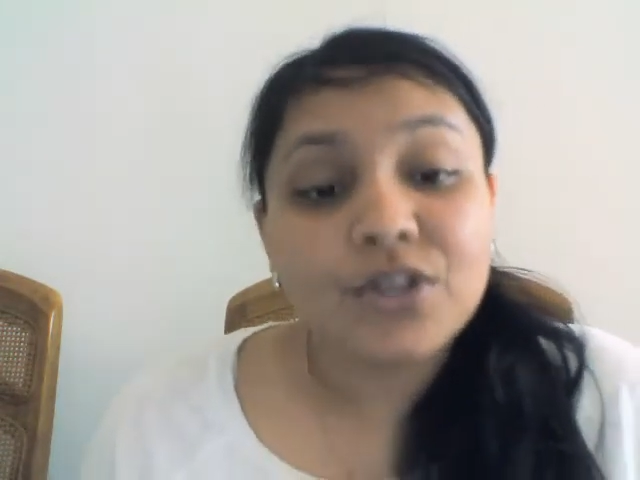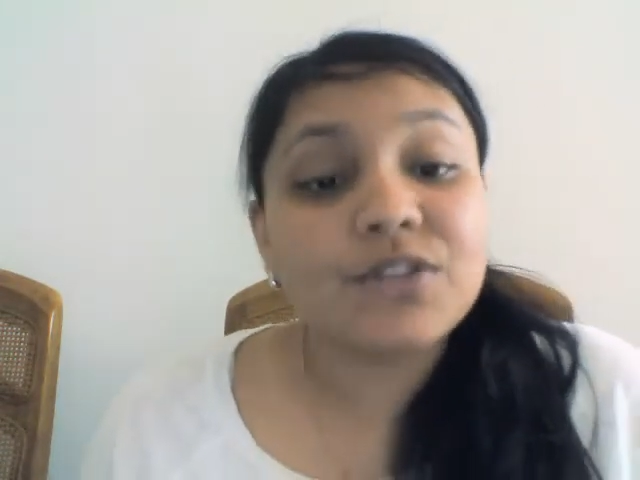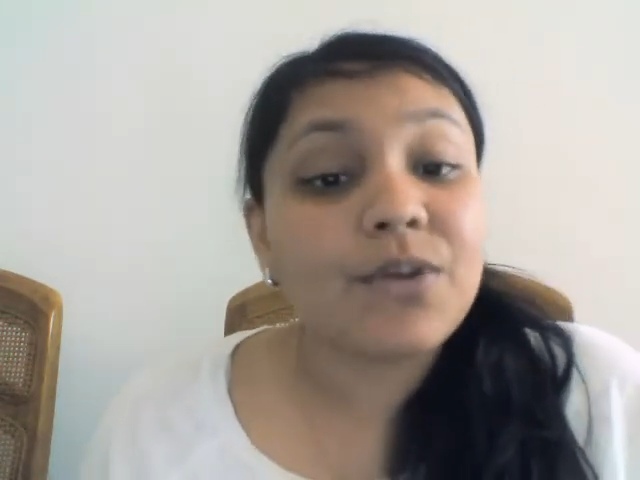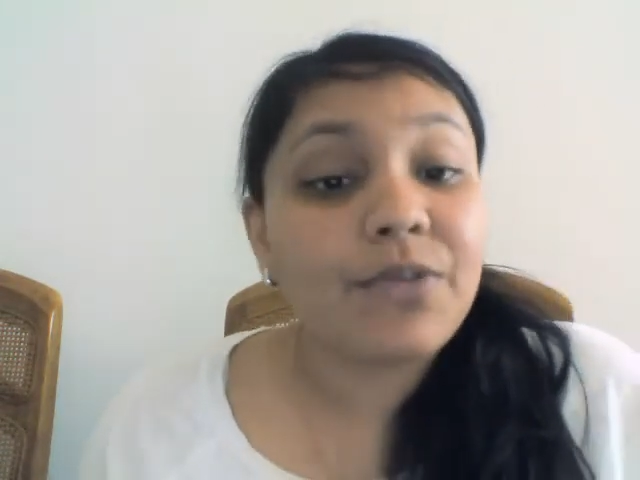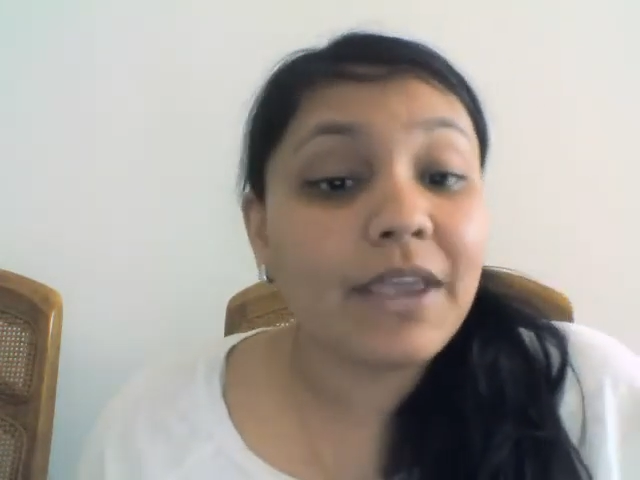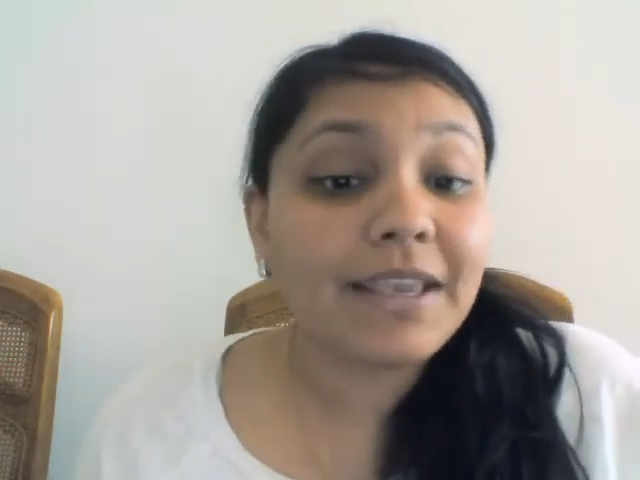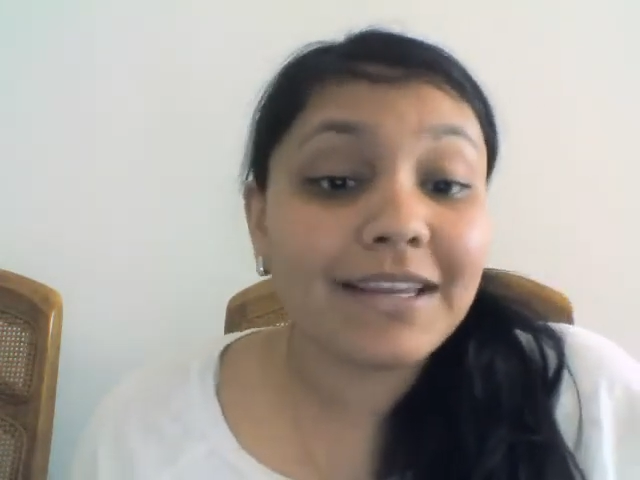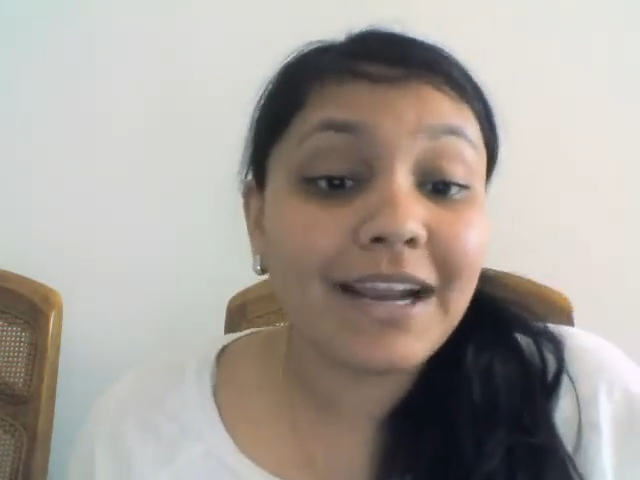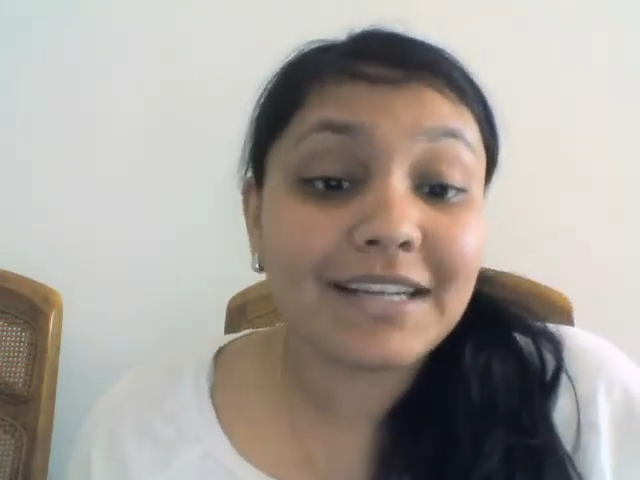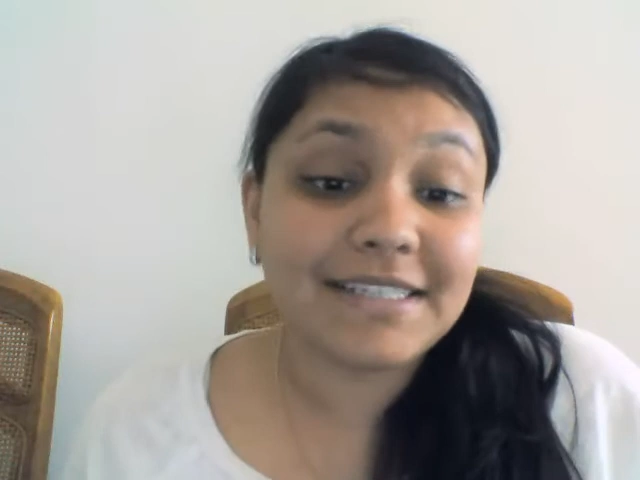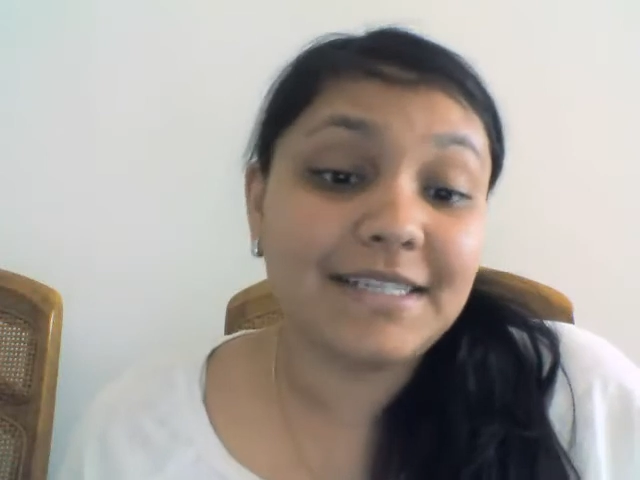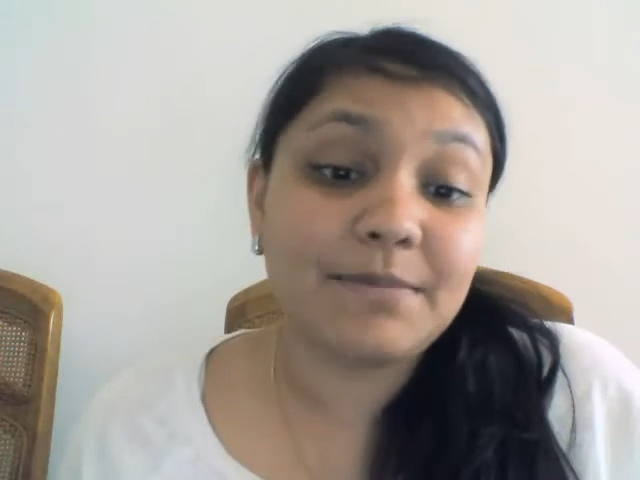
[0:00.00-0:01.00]
So they can
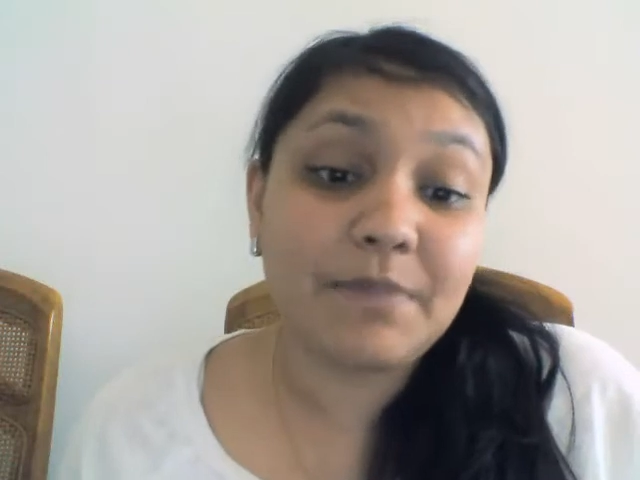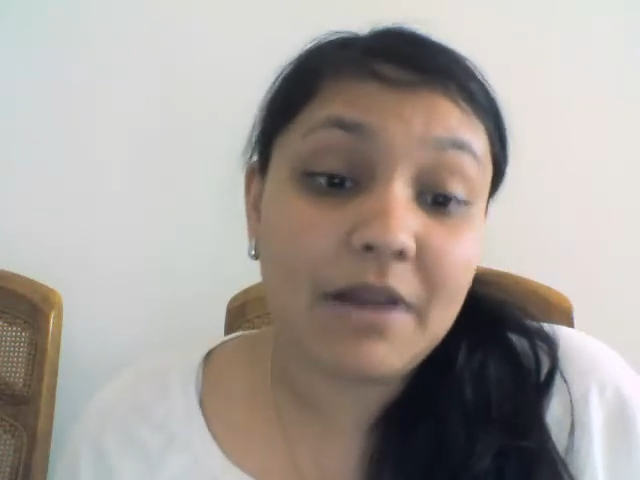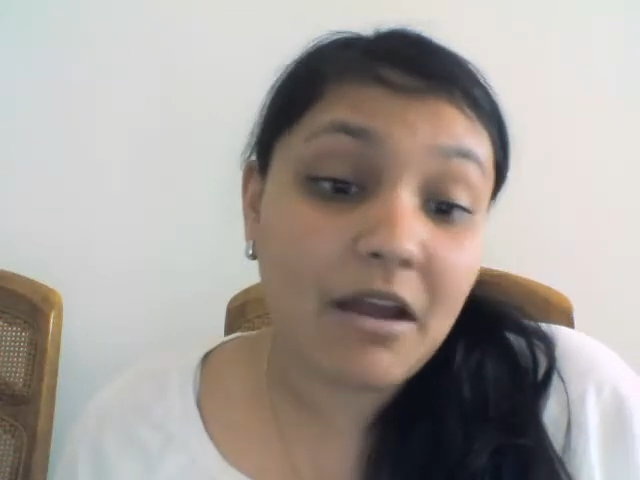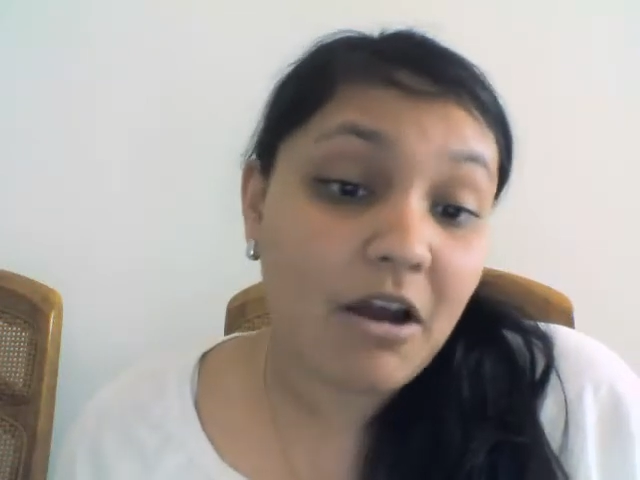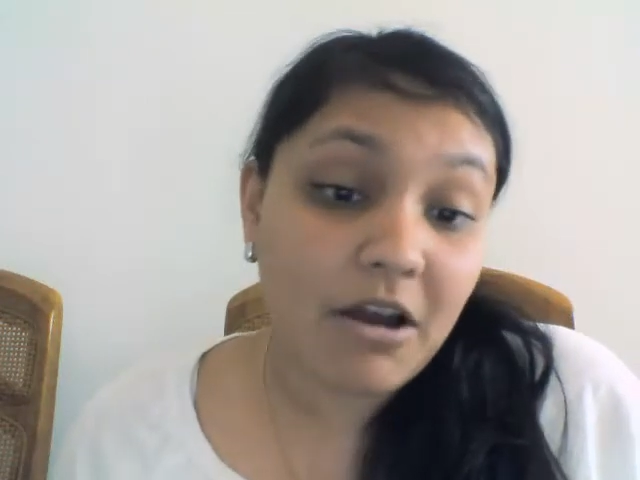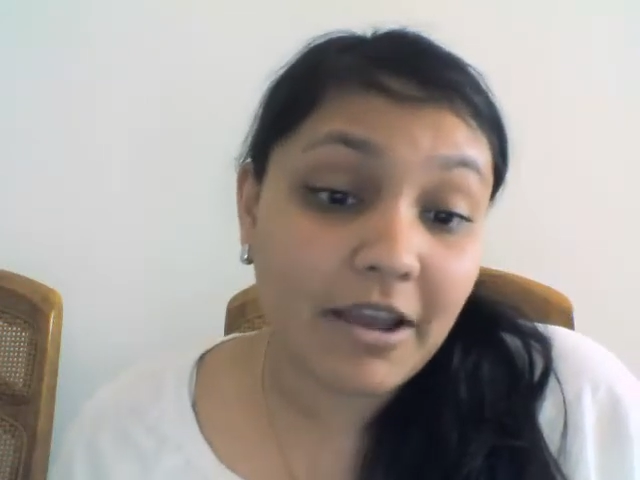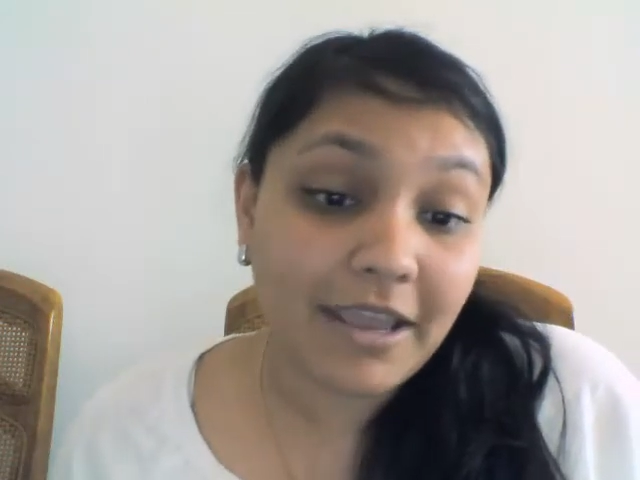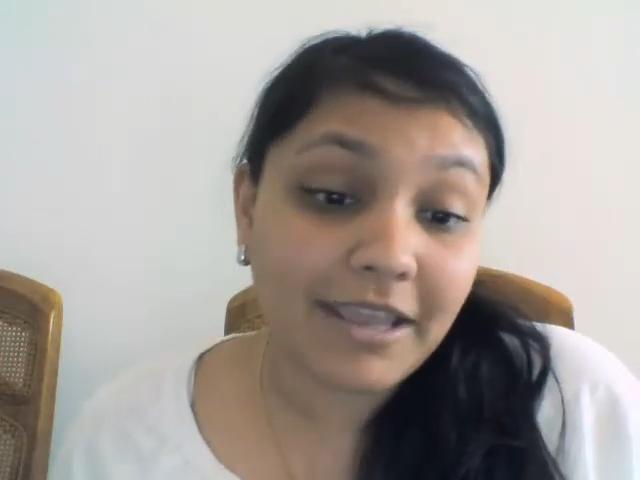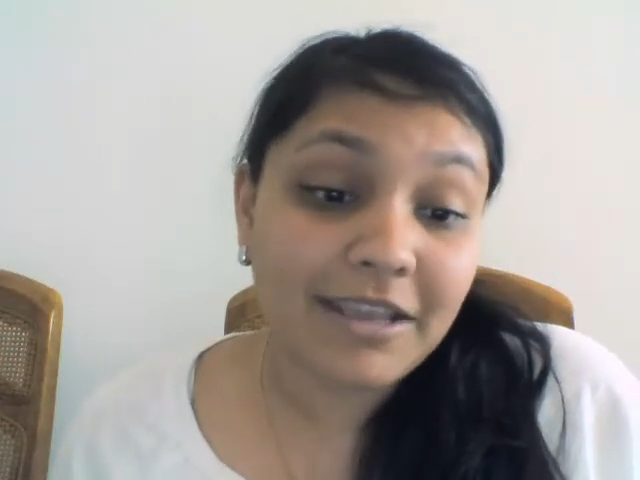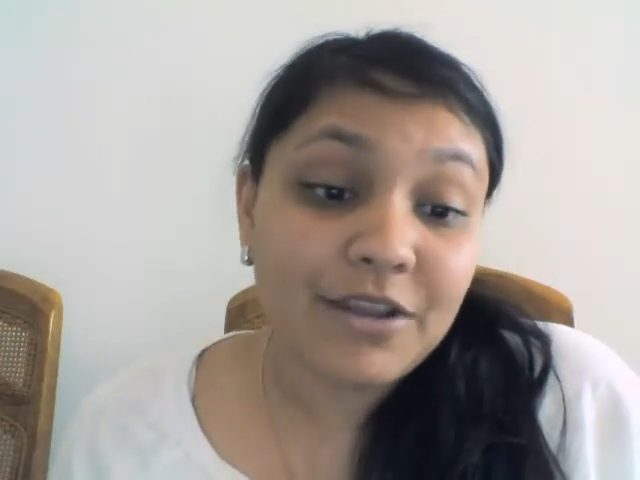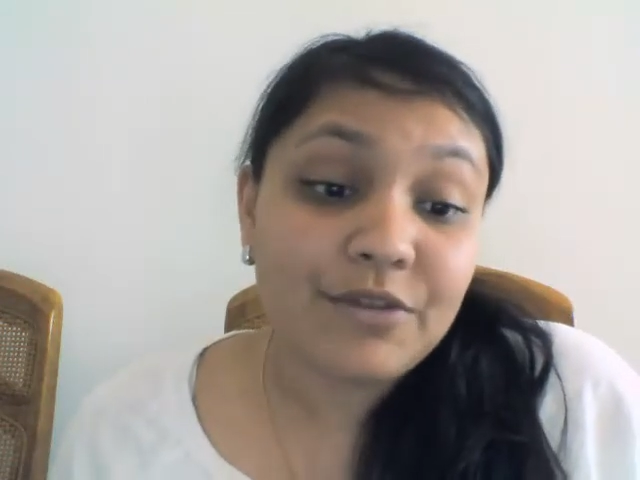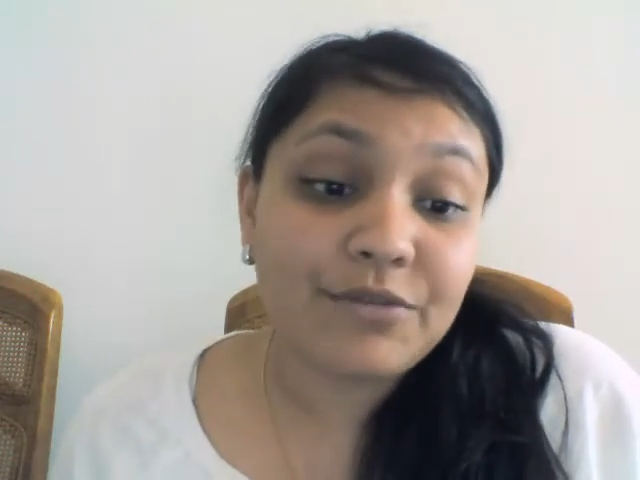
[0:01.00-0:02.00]
actually apply